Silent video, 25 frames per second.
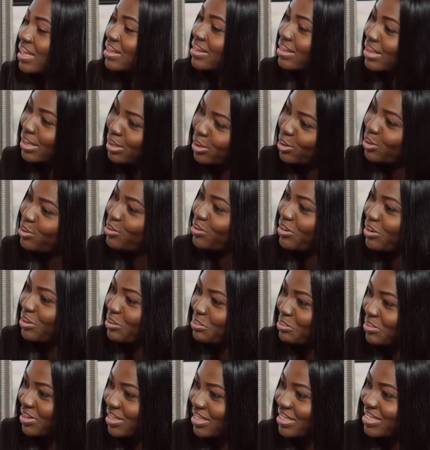Thank you very
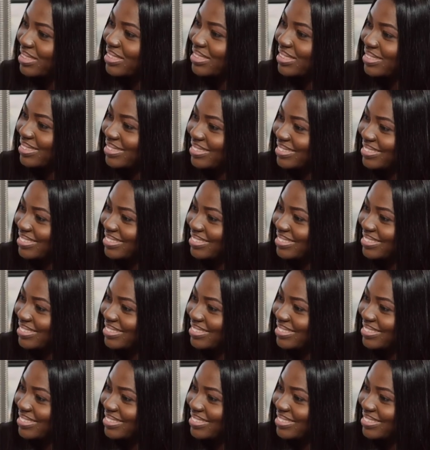much.